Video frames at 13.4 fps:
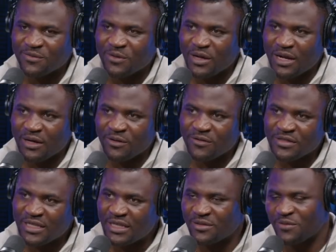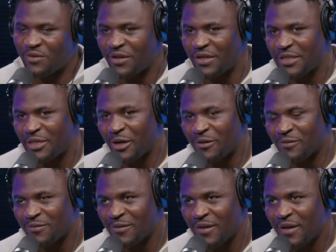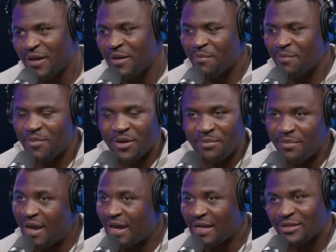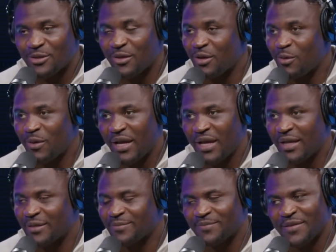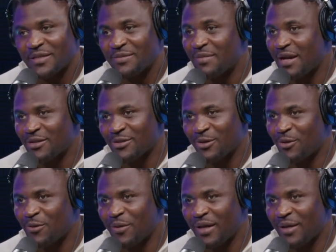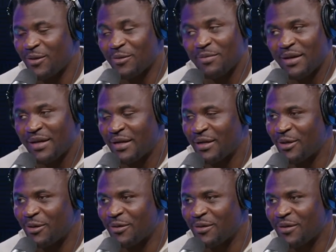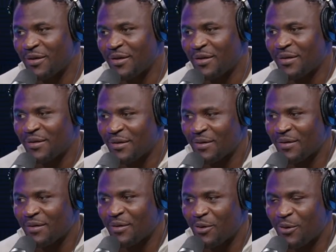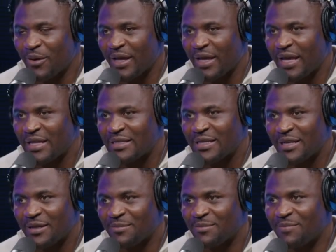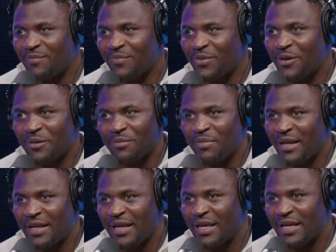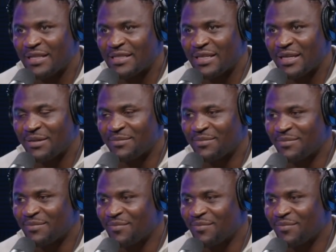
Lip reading: Volkanovski is very tough, but Max Holloway is Max Holloway. You better don't go against him. Don't bet against him